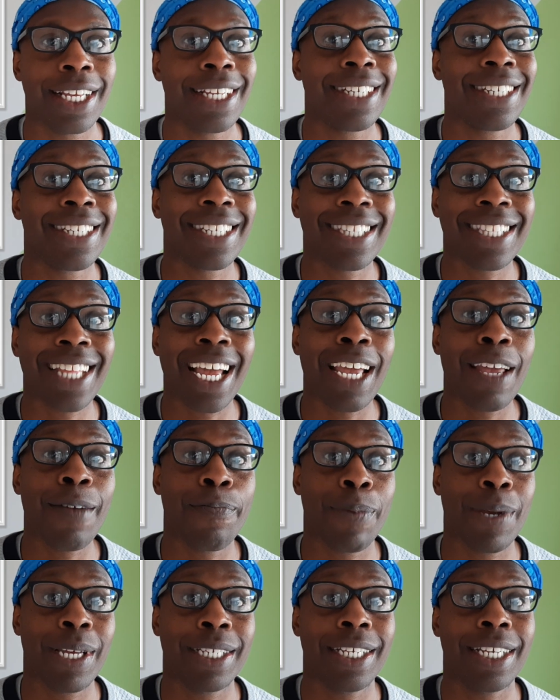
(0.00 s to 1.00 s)
stay
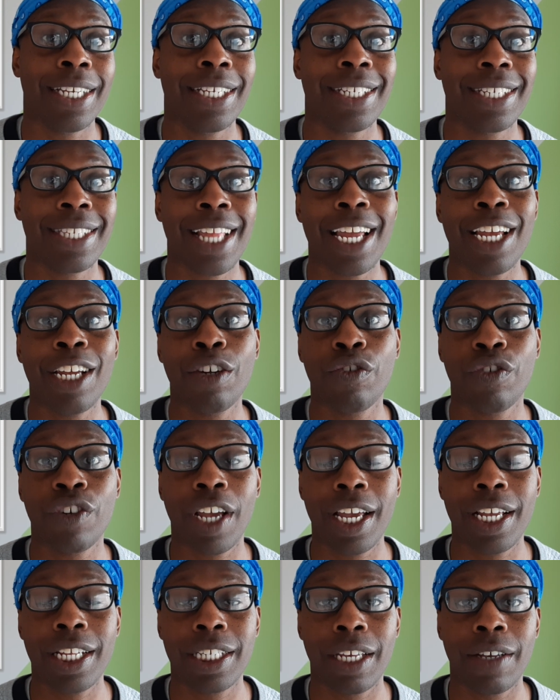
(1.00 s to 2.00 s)
busy, stay
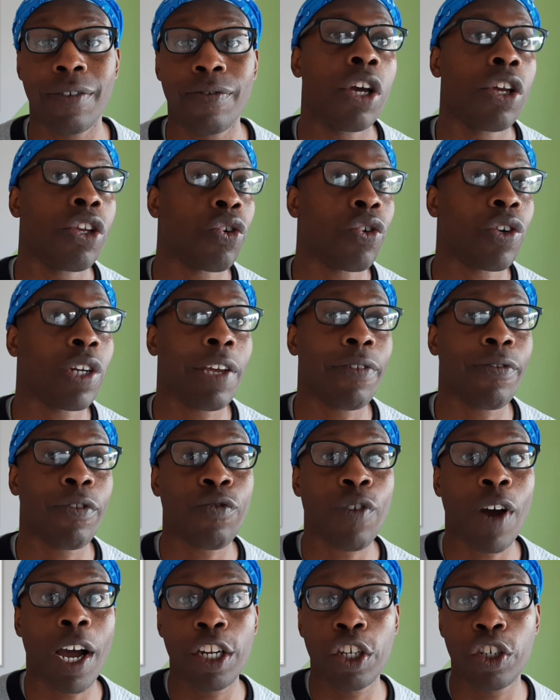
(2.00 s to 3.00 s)
creative. You can even
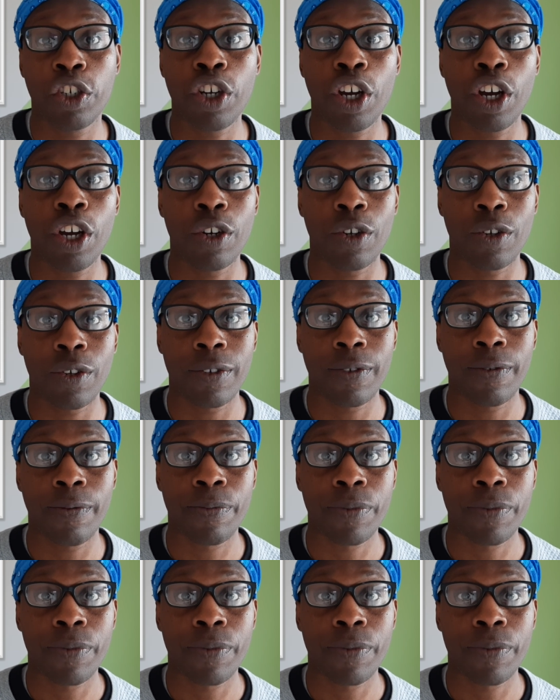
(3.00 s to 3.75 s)
write a journal.